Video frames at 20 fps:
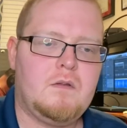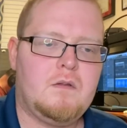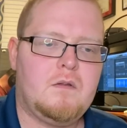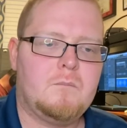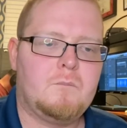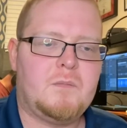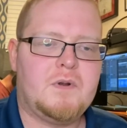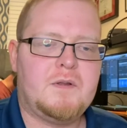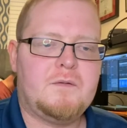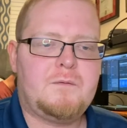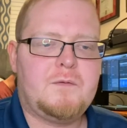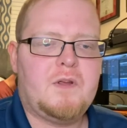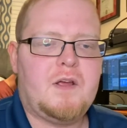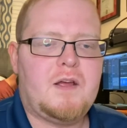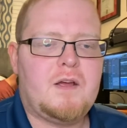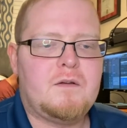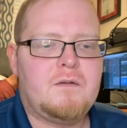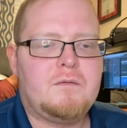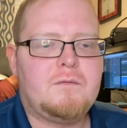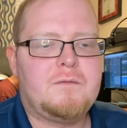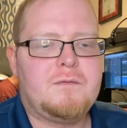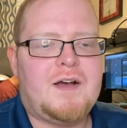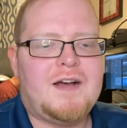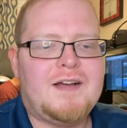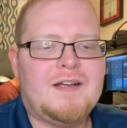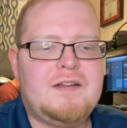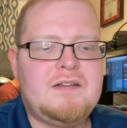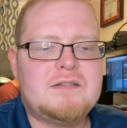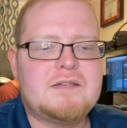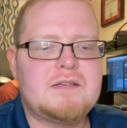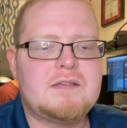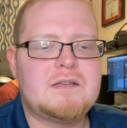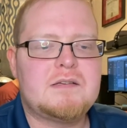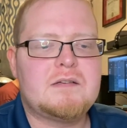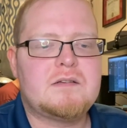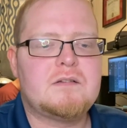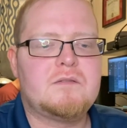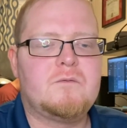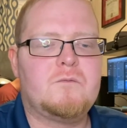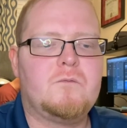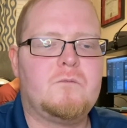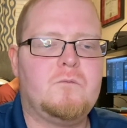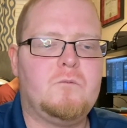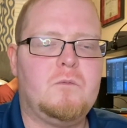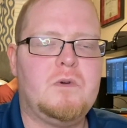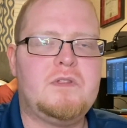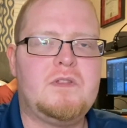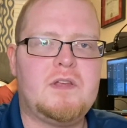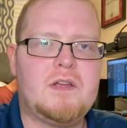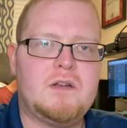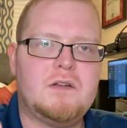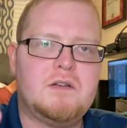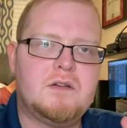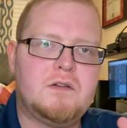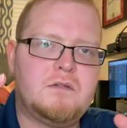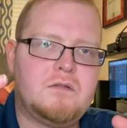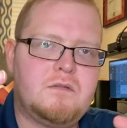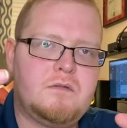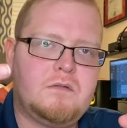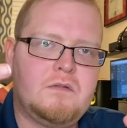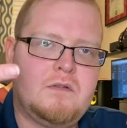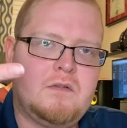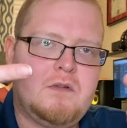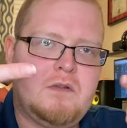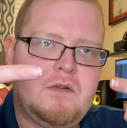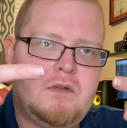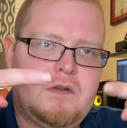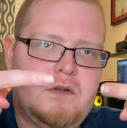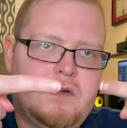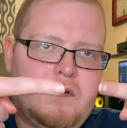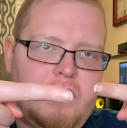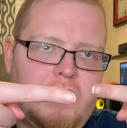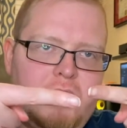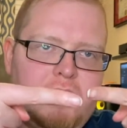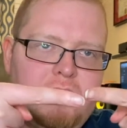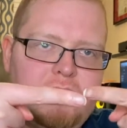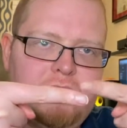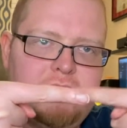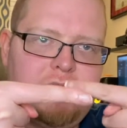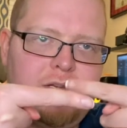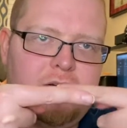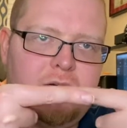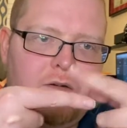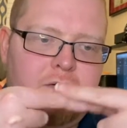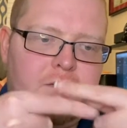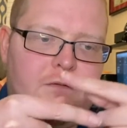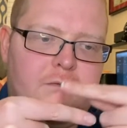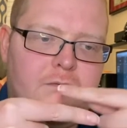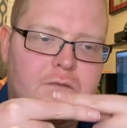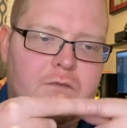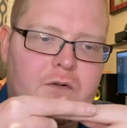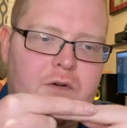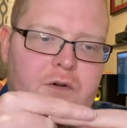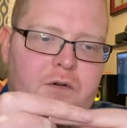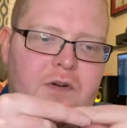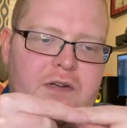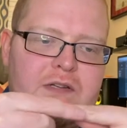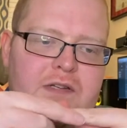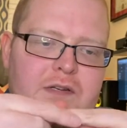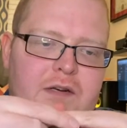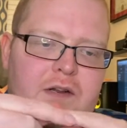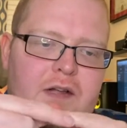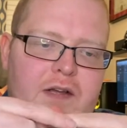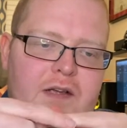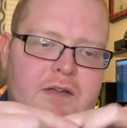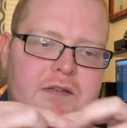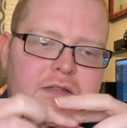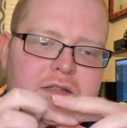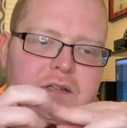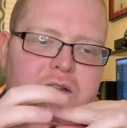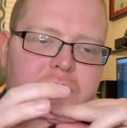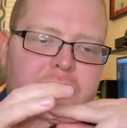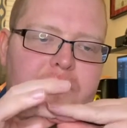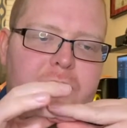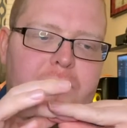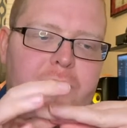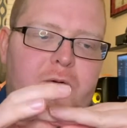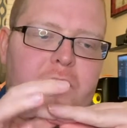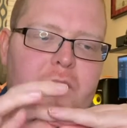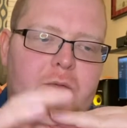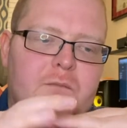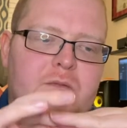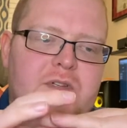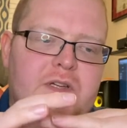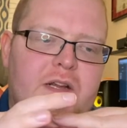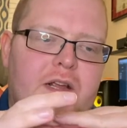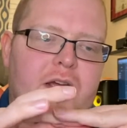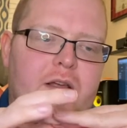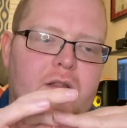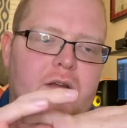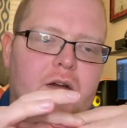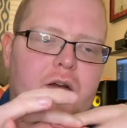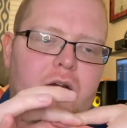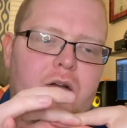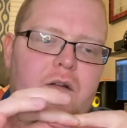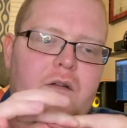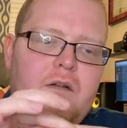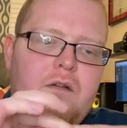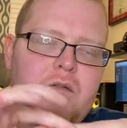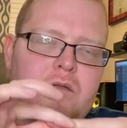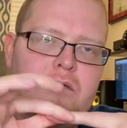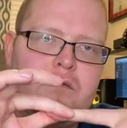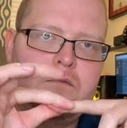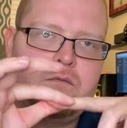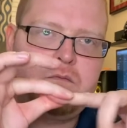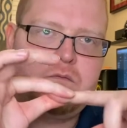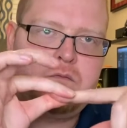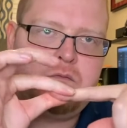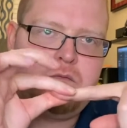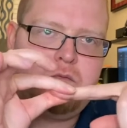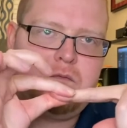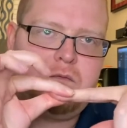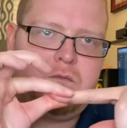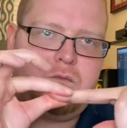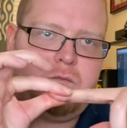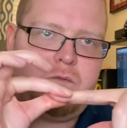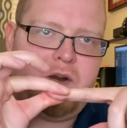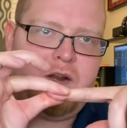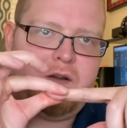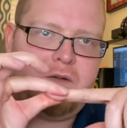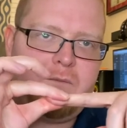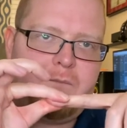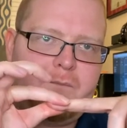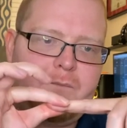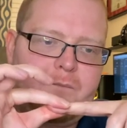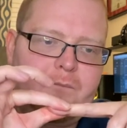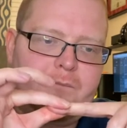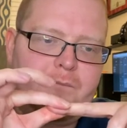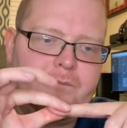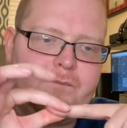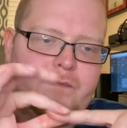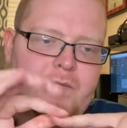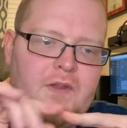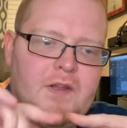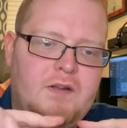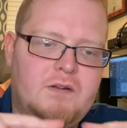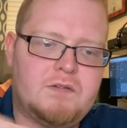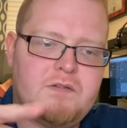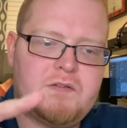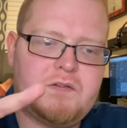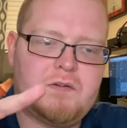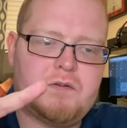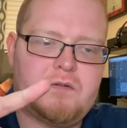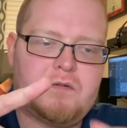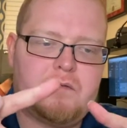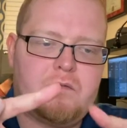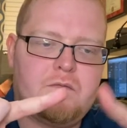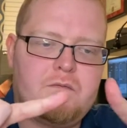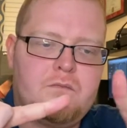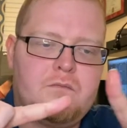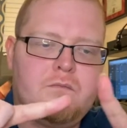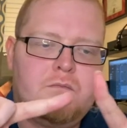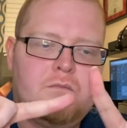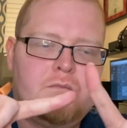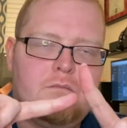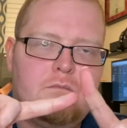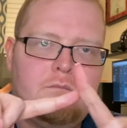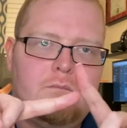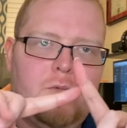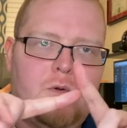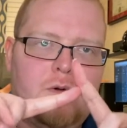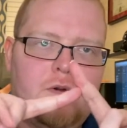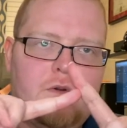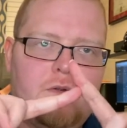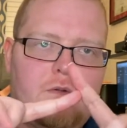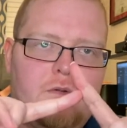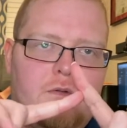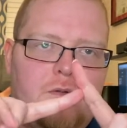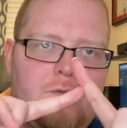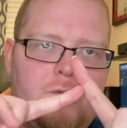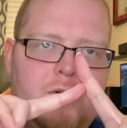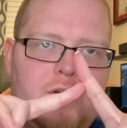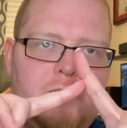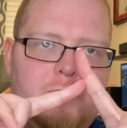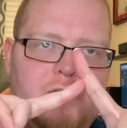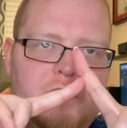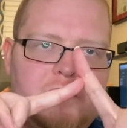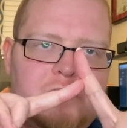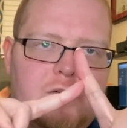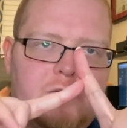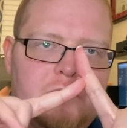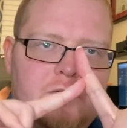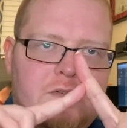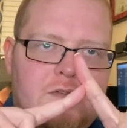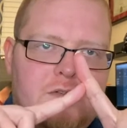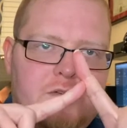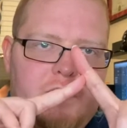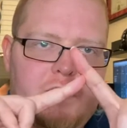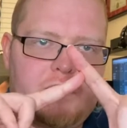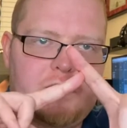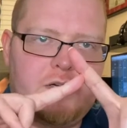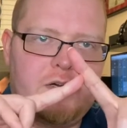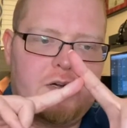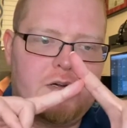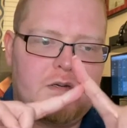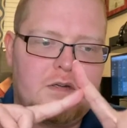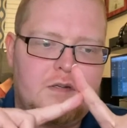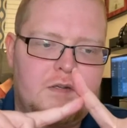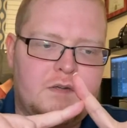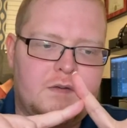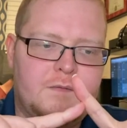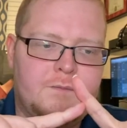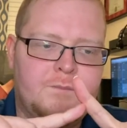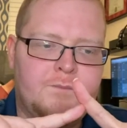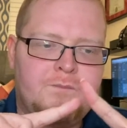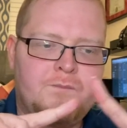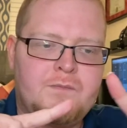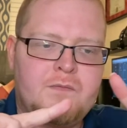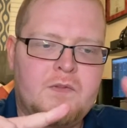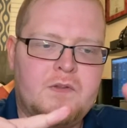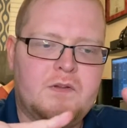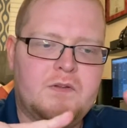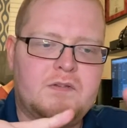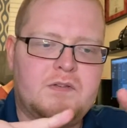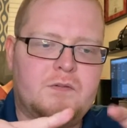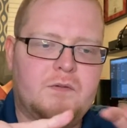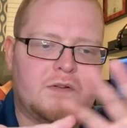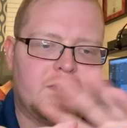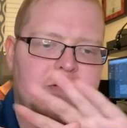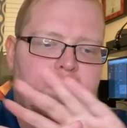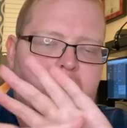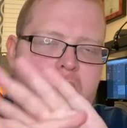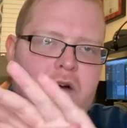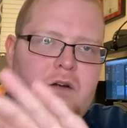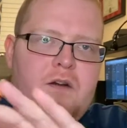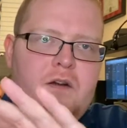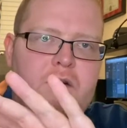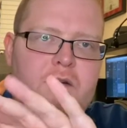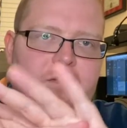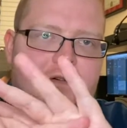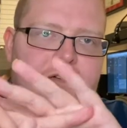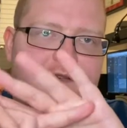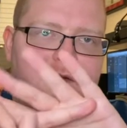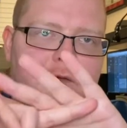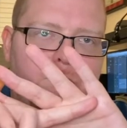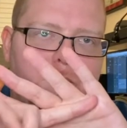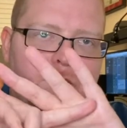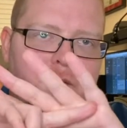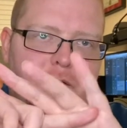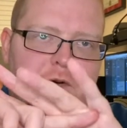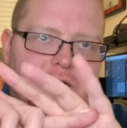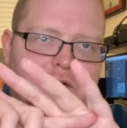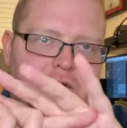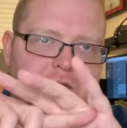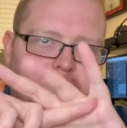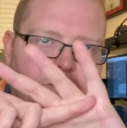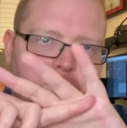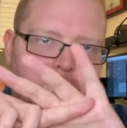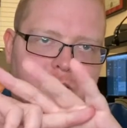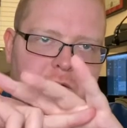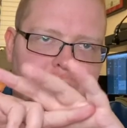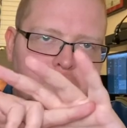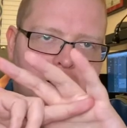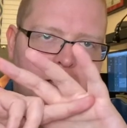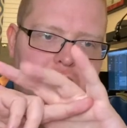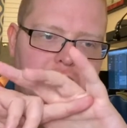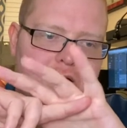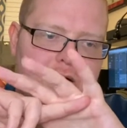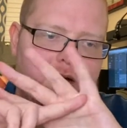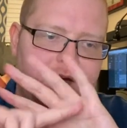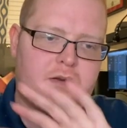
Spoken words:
But if you have ice, what they do is they'll crystallize, they'll form together, right, into more three-dimensional structures. So it's harder to push through that,